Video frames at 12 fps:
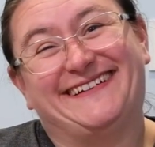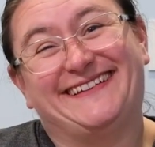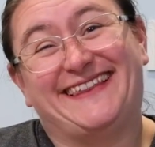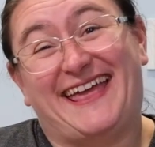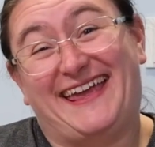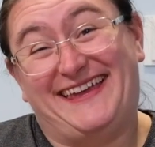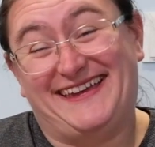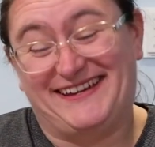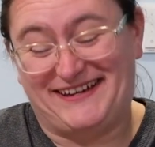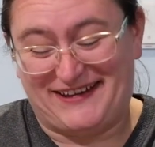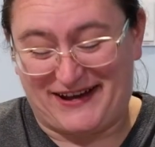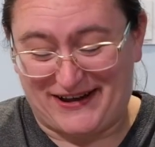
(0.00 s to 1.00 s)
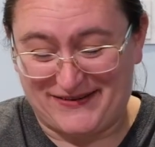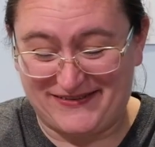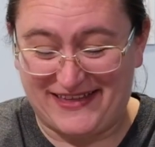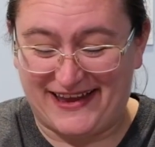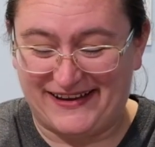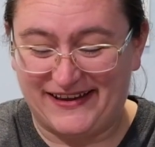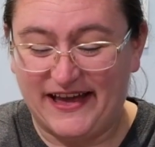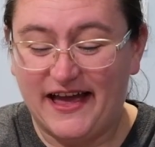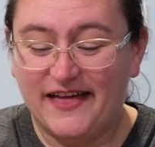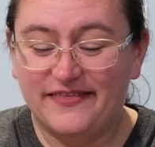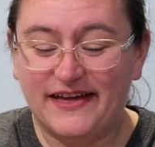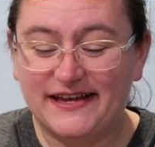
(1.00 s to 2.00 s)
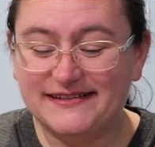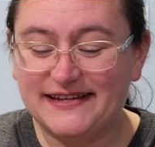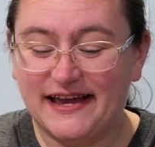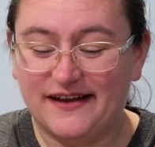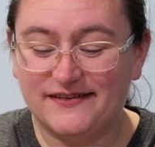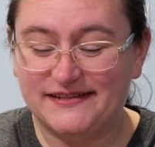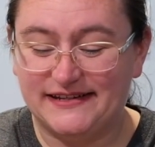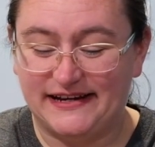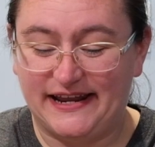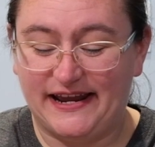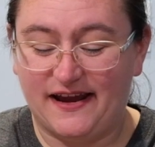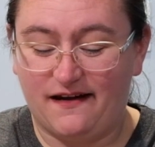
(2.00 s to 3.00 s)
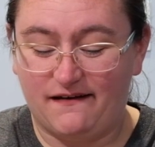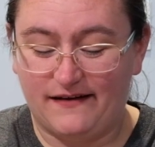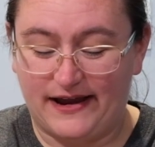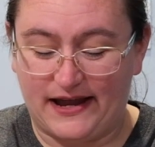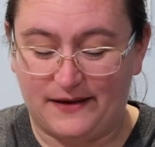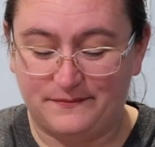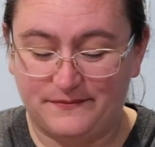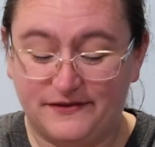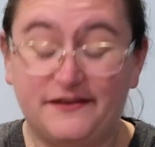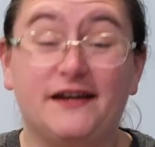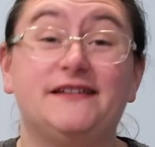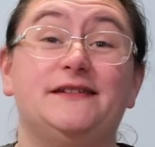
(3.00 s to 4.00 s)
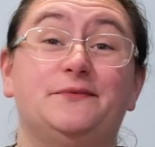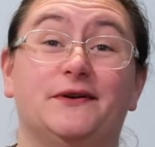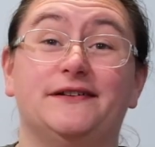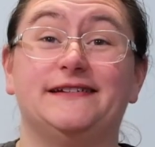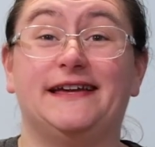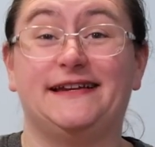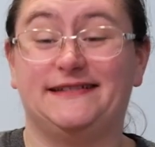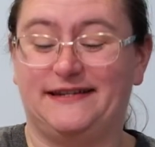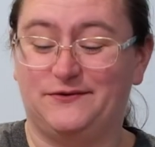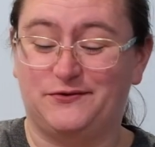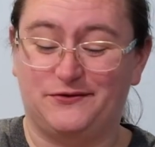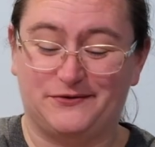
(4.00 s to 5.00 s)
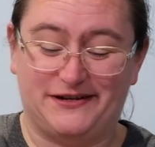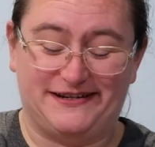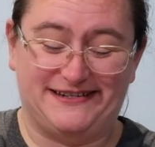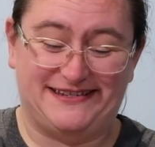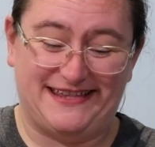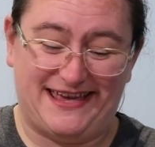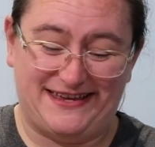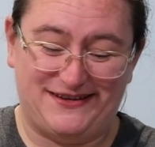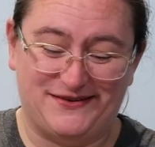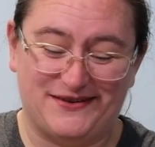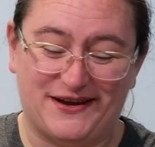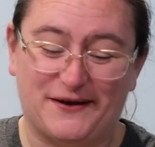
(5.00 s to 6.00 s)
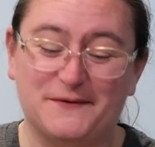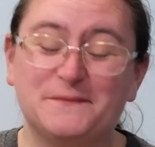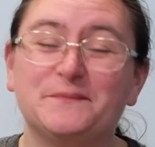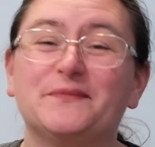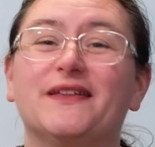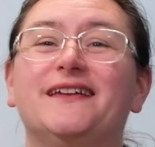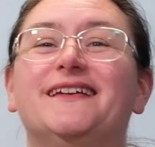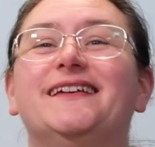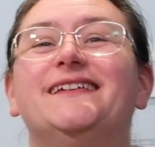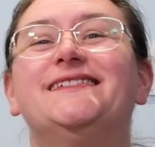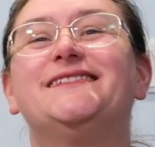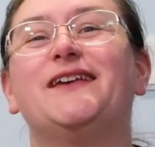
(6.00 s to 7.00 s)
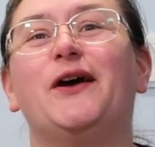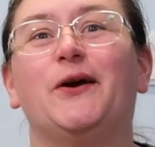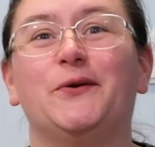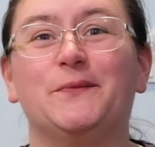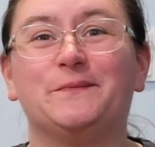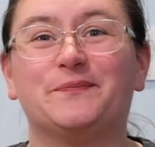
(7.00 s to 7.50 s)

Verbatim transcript: There you go. There you, that's how silly I am. thirty-one days in August. There you go. So